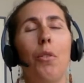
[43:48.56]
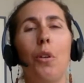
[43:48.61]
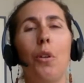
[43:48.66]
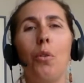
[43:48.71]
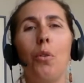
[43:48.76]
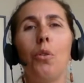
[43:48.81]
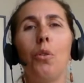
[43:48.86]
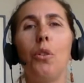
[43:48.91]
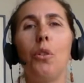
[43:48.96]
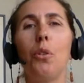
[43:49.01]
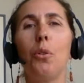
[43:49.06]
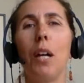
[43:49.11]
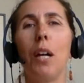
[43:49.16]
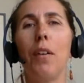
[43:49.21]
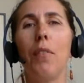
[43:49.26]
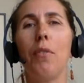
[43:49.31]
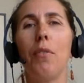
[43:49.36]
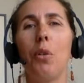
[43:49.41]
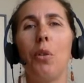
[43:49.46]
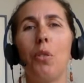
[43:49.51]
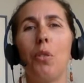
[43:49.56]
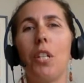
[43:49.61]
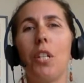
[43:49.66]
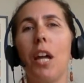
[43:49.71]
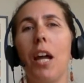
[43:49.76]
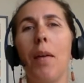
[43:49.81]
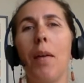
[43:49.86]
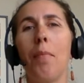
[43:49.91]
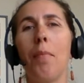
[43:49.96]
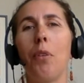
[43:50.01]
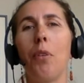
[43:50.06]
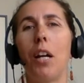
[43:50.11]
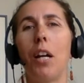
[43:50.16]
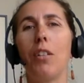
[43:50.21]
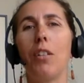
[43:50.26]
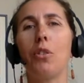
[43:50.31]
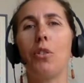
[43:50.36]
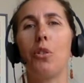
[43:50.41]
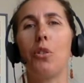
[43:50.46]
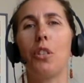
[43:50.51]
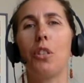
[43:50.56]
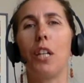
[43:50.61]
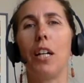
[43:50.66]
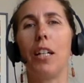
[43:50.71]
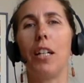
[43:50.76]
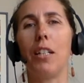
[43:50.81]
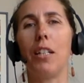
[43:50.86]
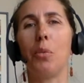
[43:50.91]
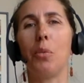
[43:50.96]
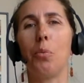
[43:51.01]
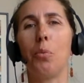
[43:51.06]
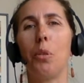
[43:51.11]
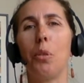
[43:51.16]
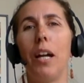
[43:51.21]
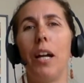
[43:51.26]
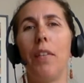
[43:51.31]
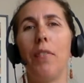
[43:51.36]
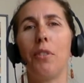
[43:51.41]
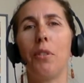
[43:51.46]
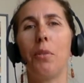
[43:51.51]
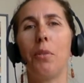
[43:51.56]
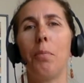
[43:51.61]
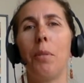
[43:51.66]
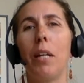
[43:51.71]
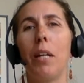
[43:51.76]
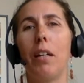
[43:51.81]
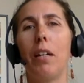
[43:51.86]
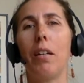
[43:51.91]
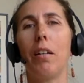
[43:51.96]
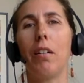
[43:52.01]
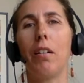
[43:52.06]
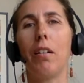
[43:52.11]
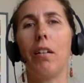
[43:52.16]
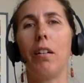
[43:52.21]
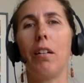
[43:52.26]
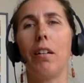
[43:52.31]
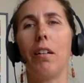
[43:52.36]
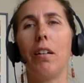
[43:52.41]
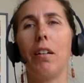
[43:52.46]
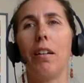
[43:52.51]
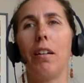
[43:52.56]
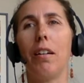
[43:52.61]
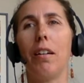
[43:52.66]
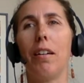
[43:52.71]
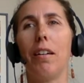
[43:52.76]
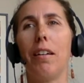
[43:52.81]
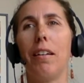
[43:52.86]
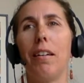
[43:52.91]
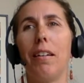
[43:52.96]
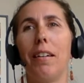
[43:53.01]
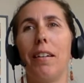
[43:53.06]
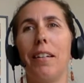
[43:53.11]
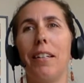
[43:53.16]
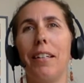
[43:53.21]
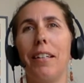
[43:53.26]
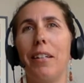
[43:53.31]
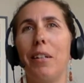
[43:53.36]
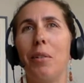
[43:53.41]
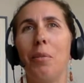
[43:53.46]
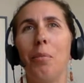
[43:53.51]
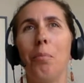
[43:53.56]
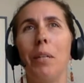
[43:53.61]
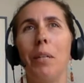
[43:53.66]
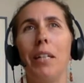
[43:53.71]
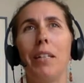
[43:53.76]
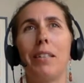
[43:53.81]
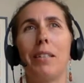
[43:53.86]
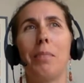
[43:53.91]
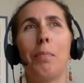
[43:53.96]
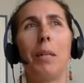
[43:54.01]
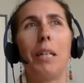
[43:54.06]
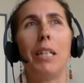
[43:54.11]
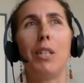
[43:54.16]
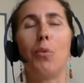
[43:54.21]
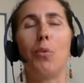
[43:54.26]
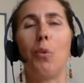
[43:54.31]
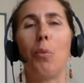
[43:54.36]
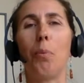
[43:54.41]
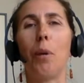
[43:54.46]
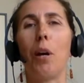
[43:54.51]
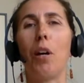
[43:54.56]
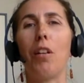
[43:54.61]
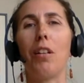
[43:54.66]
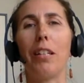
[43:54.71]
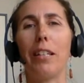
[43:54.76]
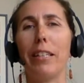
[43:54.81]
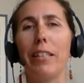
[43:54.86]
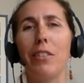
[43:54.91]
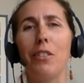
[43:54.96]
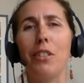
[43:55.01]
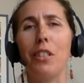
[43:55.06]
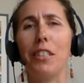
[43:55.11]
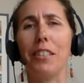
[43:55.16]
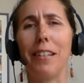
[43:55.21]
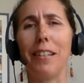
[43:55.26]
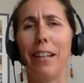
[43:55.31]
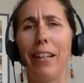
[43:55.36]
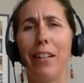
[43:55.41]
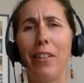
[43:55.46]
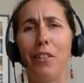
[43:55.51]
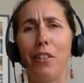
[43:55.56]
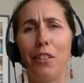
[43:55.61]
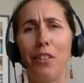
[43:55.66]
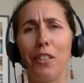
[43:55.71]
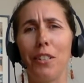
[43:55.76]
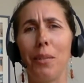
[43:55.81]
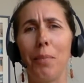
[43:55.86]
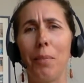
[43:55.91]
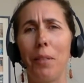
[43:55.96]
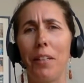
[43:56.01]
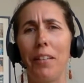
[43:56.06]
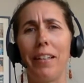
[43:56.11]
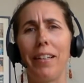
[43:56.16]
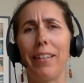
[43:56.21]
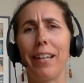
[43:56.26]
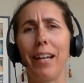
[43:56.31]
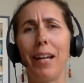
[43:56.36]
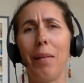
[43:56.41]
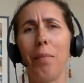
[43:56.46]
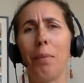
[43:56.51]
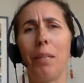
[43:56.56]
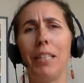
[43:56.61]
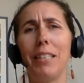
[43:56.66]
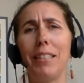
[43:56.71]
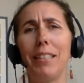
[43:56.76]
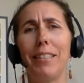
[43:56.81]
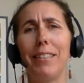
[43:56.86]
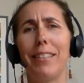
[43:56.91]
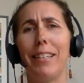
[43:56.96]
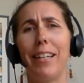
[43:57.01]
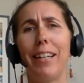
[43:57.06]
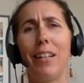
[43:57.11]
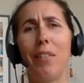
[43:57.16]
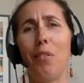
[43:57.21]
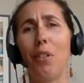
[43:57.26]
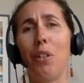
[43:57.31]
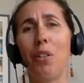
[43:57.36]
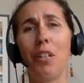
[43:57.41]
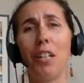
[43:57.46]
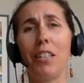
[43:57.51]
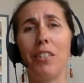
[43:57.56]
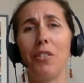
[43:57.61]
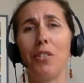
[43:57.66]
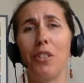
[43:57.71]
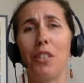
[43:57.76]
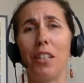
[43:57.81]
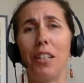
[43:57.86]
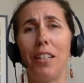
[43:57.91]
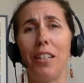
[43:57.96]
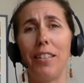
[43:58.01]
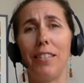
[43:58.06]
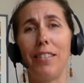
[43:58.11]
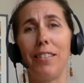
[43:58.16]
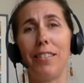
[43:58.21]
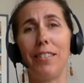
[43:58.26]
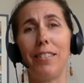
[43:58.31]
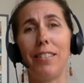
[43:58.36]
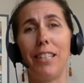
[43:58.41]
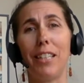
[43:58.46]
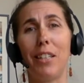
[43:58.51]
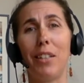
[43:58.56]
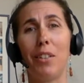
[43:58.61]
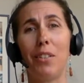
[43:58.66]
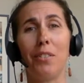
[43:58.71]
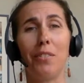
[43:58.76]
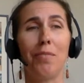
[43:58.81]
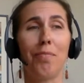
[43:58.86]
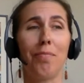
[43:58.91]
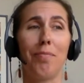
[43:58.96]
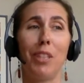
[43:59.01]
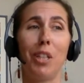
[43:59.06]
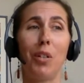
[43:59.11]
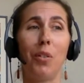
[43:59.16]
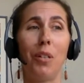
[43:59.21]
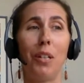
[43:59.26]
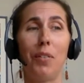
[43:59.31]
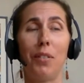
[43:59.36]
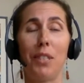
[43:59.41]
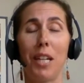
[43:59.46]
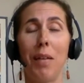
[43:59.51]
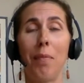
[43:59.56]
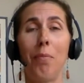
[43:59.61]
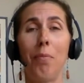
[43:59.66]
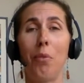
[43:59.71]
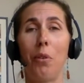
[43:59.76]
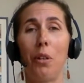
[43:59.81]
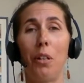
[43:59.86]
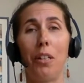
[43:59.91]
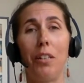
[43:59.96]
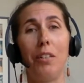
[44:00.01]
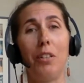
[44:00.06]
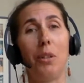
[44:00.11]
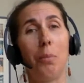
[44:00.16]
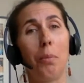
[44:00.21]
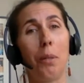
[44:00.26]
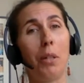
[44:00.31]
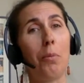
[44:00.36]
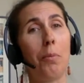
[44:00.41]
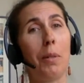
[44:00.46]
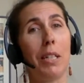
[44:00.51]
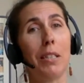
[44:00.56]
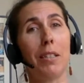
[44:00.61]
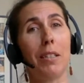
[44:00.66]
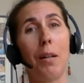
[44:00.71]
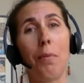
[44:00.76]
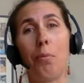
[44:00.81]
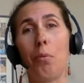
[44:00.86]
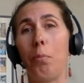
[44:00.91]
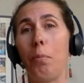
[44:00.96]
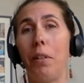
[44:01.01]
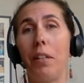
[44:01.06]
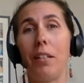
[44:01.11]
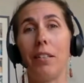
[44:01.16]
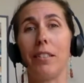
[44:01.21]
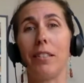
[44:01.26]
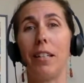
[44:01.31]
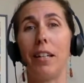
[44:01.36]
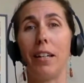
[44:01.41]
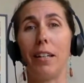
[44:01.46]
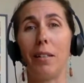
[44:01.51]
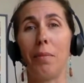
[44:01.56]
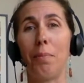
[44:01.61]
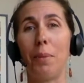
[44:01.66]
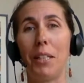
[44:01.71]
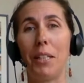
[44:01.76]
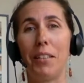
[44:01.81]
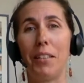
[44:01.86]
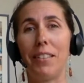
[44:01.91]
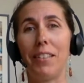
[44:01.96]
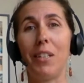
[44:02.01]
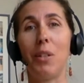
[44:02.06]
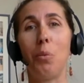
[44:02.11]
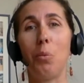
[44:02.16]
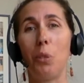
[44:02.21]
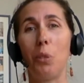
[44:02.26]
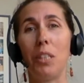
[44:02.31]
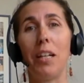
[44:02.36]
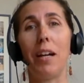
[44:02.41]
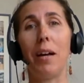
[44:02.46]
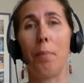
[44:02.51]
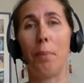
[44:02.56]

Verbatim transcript: those who have no time for exercise will have to make you know, make space for bodily illness later or something like that. Basically saying, if you don't exercise, you know, you don't have time for it. You better make time for being sick because it will